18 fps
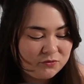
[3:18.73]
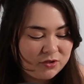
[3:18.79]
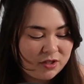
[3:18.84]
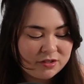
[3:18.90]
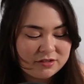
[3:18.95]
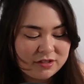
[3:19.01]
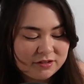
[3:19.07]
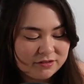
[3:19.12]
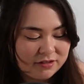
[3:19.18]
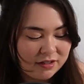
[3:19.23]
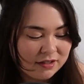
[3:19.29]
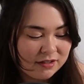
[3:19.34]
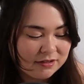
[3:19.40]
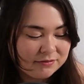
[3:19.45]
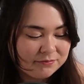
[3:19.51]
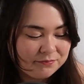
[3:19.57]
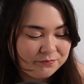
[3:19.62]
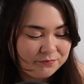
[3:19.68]
Dun dun
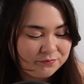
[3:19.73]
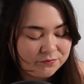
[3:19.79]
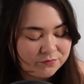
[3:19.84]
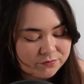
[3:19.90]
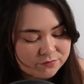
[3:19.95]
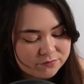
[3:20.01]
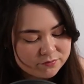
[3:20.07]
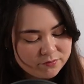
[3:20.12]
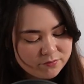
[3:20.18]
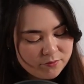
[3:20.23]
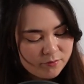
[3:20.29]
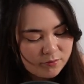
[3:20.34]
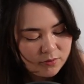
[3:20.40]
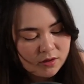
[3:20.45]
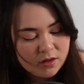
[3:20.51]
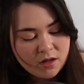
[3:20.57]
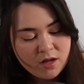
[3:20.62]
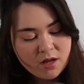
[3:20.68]
dun.
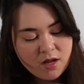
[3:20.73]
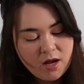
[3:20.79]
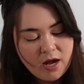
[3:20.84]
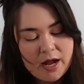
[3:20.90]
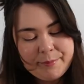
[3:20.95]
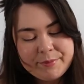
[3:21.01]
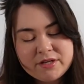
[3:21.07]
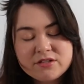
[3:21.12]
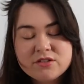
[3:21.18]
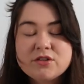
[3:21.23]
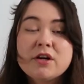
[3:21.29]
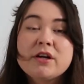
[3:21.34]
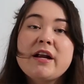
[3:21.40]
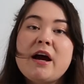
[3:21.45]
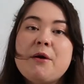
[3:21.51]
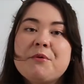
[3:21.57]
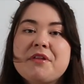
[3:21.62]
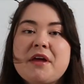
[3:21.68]
I'm going to start
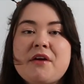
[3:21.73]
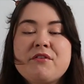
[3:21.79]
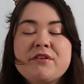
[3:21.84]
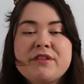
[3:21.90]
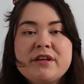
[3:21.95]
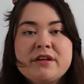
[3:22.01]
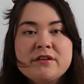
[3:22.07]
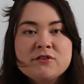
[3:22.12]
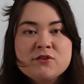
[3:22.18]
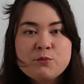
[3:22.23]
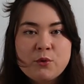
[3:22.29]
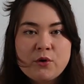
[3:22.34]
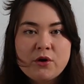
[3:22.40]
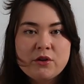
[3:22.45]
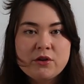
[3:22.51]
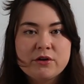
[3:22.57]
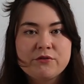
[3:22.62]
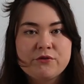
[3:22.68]
out with everything
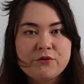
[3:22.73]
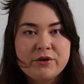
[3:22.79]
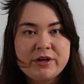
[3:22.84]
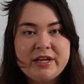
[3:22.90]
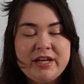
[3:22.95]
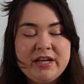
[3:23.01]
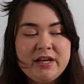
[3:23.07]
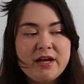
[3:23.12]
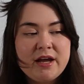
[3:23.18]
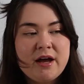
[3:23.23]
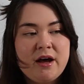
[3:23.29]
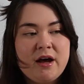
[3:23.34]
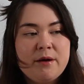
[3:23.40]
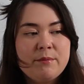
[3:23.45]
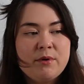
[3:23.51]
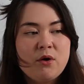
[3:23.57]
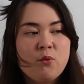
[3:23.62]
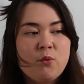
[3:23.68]
spoiler free.
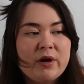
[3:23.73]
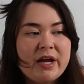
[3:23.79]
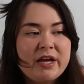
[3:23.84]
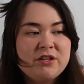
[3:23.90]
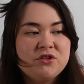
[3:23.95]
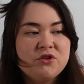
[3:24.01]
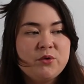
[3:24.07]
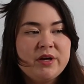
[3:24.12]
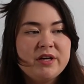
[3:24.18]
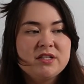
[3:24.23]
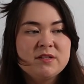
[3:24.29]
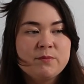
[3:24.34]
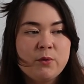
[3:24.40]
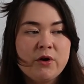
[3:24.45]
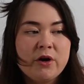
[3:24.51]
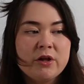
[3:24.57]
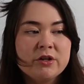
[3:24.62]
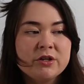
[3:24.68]
Um, when I do hit
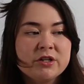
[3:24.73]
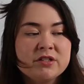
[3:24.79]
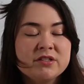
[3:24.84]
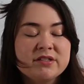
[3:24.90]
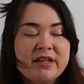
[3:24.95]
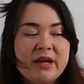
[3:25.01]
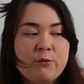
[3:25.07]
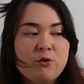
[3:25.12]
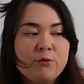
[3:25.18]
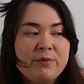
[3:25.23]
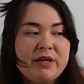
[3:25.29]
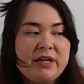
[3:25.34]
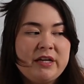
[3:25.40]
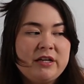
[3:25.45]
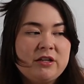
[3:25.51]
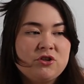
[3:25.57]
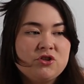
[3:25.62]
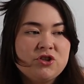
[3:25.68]
spoilers, they will
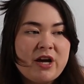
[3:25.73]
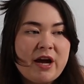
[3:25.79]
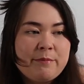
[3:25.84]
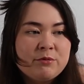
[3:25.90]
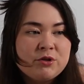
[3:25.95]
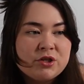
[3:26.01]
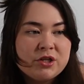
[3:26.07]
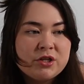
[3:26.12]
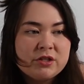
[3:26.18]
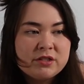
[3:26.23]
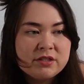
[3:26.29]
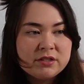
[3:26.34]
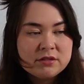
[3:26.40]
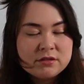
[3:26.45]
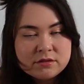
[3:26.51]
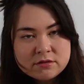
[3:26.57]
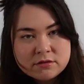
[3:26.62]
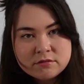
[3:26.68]
be chaptered
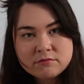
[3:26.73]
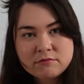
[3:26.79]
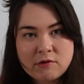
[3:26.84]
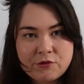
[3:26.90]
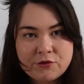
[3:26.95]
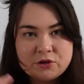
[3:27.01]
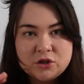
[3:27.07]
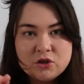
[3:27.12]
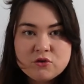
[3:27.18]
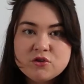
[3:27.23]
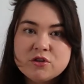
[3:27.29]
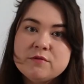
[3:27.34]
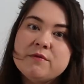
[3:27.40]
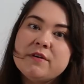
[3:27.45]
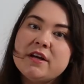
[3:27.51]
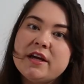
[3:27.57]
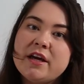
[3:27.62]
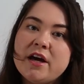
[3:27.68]
on the YouTube
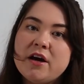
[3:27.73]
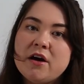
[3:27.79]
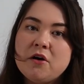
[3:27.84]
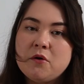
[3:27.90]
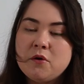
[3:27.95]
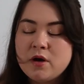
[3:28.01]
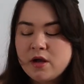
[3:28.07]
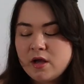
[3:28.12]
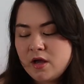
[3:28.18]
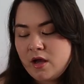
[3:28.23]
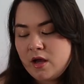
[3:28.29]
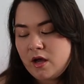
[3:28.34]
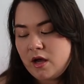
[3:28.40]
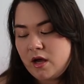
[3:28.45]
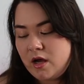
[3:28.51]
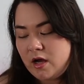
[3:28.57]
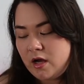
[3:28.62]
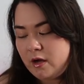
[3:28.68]
video.
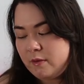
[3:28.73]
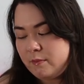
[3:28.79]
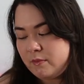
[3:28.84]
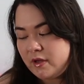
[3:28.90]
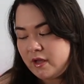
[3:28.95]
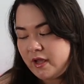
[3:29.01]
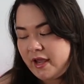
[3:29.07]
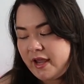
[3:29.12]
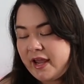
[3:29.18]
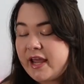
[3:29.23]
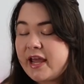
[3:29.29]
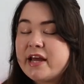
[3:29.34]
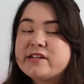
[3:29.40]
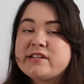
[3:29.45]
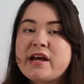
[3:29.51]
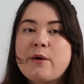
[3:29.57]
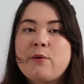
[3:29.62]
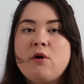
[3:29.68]
Um,
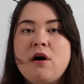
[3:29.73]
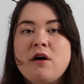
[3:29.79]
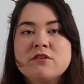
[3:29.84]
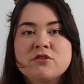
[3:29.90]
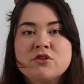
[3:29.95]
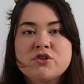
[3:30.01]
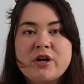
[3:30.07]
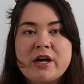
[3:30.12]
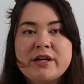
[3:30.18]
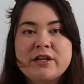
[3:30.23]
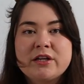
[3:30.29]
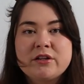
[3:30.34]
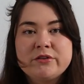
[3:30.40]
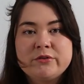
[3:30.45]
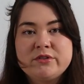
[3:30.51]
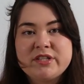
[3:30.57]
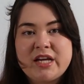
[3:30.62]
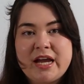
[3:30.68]
and I will also try and
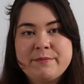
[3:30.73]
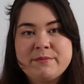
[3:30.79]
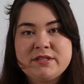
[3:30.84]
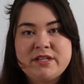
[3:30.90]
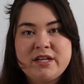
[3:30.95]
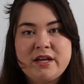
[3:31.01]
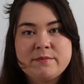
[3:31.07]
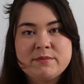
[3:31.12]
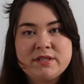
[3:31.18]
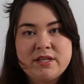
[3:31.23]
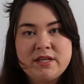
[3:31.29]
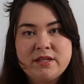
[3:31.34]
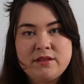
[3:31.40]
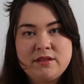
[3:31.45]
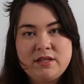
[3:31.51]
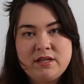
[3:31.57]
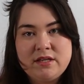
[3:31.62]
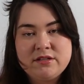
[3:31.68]
include timestamps
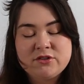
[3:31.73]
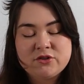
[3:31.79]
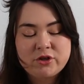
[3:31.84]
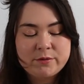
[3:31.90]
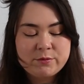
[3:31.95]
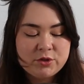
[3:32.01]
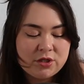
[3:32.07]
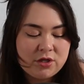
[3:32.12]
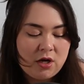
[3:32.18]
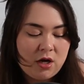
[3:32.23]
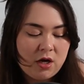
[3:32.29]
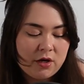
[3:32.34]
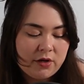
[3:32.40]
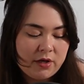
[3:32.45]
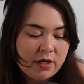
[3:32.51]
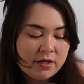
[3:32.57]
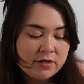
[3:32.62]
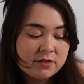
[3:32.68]
in the description
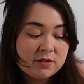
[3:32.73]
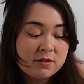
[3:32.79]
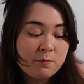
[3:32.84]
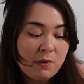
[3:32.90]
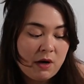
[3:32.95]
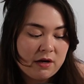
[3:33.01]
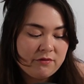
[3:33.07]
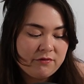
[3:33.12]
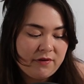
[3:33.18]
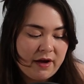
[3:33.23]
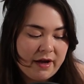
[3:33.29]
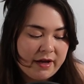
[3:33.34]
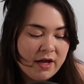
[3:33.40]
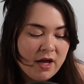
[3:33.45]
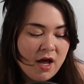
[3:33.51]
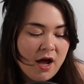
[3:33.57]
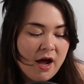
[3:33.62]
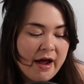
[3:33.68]
on Spotify.
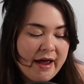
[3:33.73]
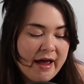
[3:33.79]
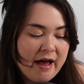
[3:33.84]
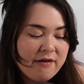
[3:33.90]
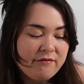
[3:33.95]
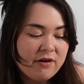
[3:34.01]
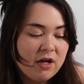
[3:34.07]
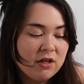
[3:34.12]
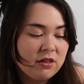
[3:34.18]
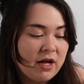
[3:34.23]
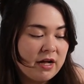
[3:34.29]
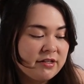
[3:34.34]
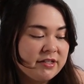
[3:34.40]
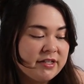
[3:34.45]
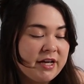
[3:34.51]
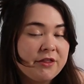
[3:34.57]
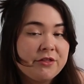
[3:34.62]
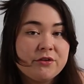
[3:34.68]
I have a lot
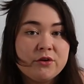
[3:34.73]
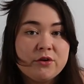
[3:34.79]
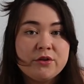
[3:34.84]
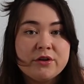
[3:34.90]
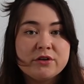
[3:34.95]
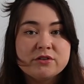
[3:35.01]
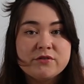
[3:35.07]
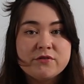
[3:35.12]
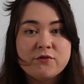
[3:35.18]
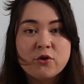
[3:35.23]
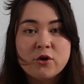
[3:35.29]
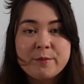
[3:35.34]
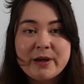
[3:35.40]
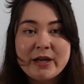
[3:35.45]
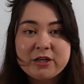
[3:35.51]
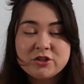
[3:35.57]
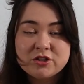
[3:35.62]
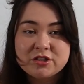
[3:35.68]
to get through. There's four
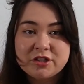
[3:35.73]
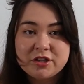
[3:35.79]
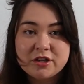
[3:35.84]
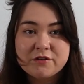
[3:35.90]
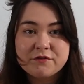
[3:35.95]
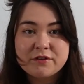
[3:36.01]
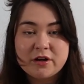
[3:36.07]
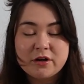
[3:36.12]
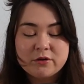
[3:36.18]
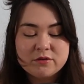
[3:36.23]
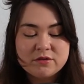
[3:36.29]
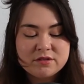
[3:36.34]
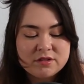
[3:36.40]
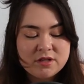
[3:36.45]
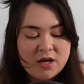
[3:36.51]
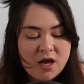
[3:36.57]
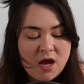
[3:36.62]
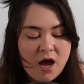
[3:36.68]
pages here of
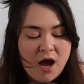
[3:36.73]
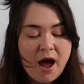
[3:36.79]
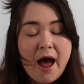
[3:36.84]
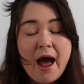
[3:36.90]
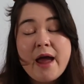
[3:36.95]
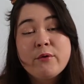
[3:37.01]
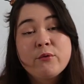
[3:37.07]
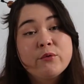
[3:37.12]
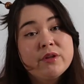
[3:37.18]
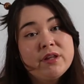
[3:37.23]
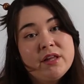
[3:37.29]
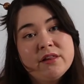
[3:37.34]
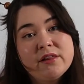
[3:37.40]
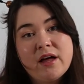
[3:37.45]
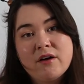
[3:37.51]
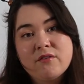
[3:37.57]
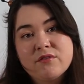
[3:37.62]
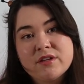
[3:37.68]
notes. I really
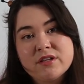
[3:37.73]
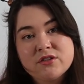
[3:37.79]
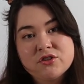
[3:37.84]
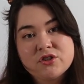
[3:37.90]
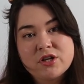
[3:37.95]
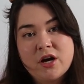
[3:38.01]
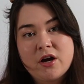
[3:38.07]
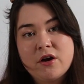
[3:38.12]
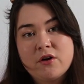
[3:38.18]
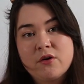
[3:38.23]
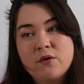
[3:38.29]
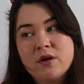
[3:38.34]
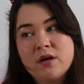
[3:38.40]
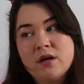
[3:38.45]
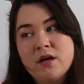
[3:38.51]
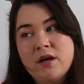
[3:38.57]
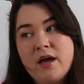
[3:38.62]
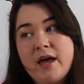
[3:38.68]
love this show,
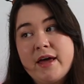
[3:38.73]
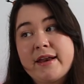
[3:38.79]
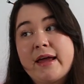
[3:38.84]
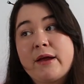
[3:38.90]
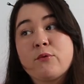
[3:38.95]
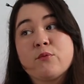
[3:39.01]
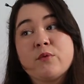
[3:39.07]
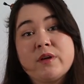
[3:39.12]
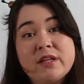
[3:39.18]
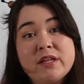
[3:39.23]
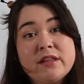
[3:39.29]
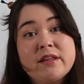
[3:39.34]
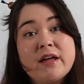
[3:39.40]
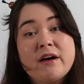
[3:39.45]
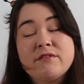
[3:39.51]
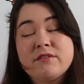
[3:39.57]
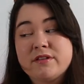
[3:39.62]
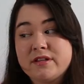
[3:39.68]
and I really
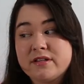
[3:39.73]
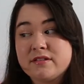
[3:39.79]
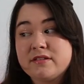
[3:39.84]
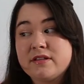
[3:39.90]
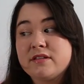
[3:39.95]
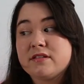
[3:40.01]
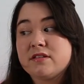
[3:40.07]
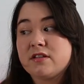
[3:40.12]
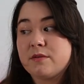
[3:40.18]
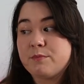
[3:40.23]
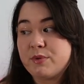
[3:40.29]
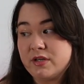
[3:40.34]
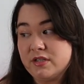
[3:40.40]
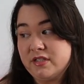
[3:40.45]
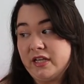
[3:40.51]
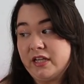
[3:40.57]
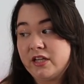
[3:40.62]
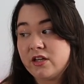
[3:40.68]
loved this season in
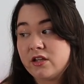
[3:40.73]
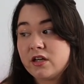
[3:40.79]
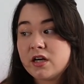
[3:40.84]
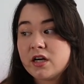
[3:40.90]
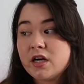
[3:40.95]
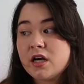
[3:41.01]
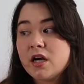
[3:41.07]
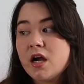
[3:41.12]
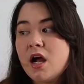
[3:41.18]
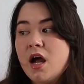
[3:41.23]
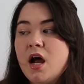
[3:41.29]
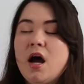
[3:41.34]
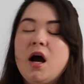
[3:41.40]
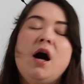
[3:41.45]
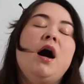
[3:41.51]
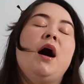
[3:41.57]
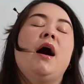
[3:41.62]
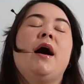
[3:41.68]
particular.
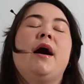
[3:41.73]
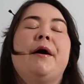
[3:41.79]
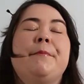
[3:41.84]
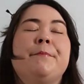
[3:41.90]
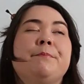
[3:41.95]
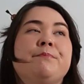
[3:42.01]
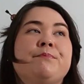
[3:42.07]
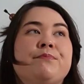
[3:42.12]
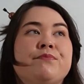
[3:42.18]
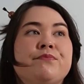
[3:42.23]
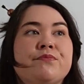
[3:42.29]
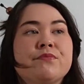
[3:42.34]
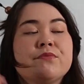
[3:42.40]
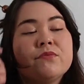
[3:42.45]
Um,